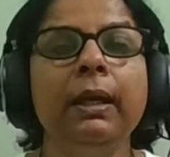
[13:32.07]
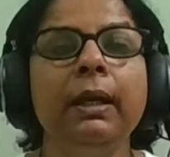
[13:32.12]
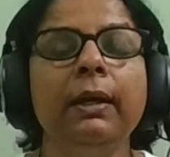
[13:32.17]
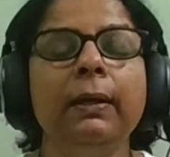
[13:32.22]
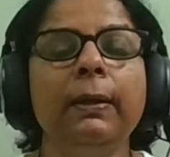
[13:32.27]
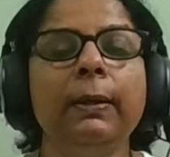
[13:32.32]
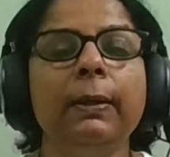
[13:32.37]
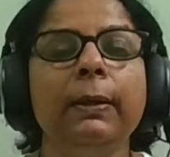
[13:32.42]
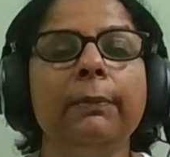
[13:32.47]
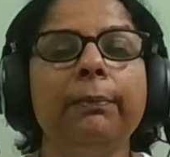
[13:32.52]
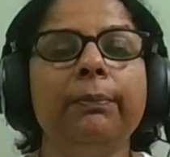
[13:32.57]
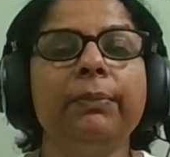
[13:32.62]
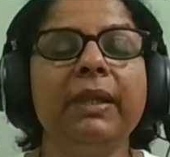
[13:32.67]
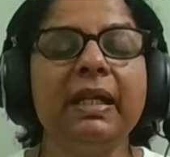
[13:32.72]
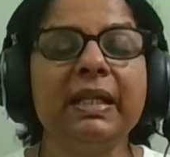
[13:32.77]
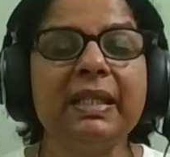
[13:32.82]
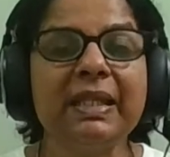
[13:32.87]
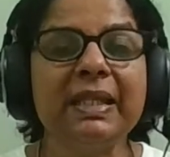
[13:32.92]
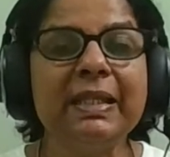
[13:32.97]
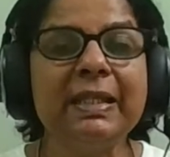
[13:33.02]
Uh,
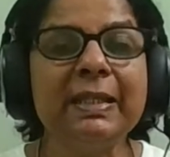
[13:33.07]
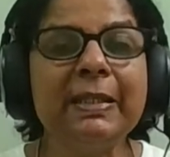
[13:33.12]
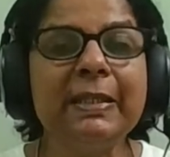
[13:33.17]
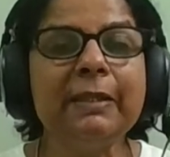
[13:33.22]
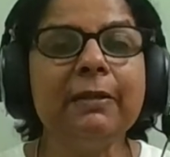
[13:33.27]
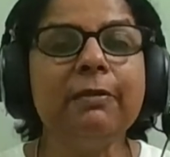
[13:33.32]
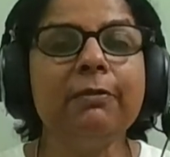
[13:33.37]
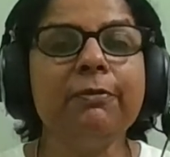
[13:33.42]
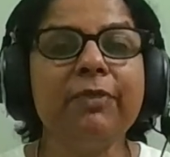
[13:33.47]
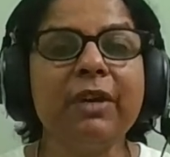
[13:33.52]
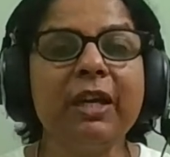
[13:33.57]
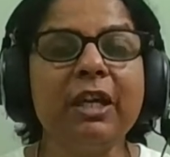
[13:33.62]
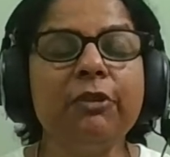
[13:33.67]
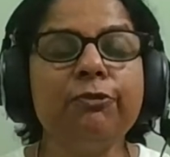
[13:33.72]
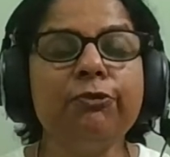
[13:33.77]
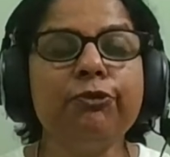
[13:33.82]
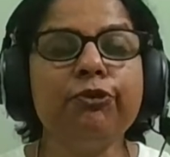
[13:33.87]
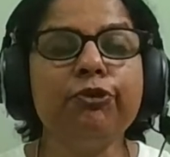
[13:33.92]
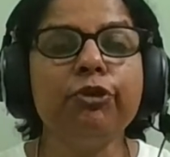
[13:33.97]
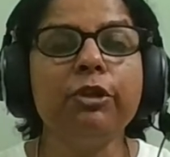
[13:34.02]
they're sincere,
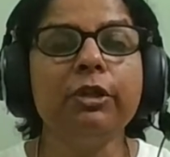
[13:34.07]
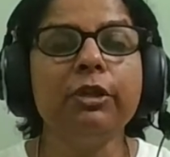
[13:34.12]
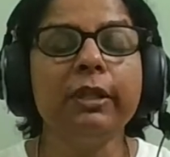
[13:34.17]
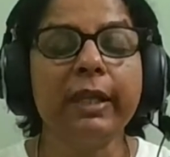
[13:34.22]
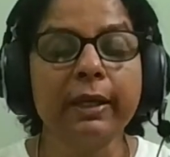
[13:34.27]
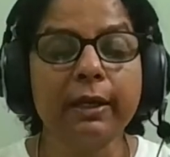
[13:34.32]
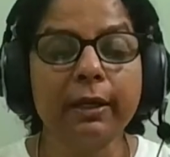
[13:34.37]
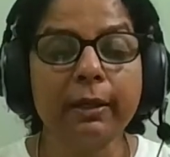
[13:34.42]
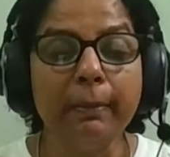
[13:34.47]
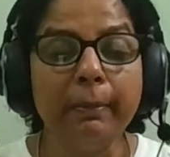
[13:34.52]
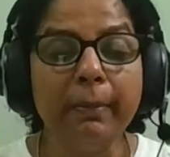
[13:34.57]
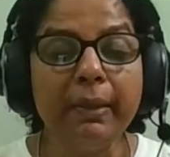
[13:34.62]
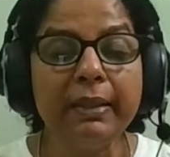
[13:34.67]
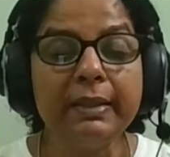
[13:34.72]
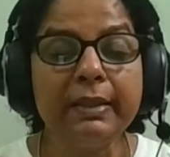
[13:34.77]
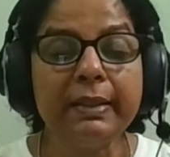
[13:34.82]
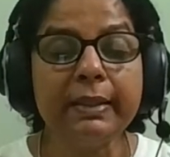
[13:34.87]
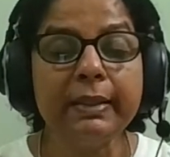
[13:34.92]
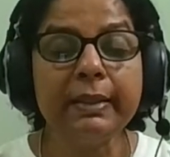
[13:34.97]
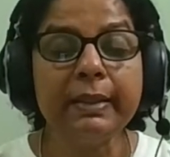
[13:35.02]
faithful, they're
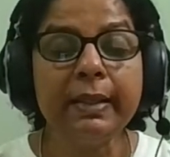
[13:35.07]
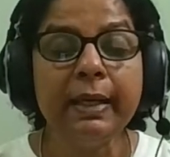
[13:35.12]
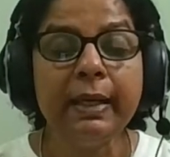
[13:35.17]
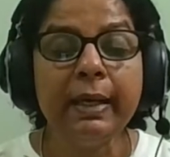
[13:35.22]
committed,